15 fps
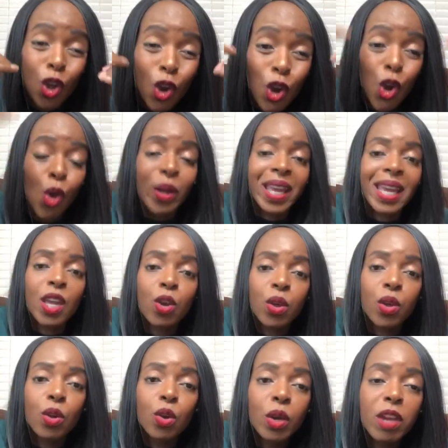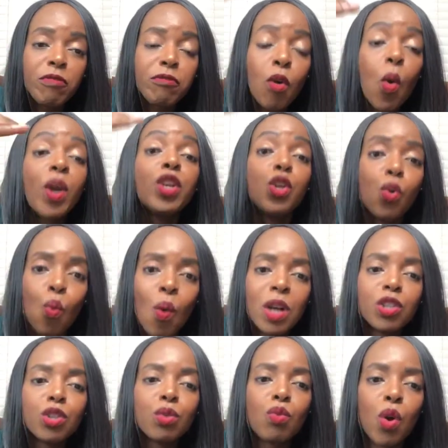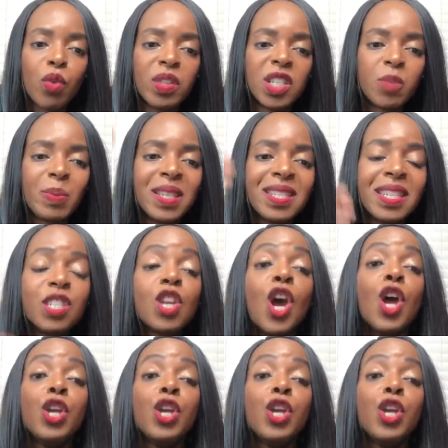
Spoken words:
looking forward. You want to grow this business.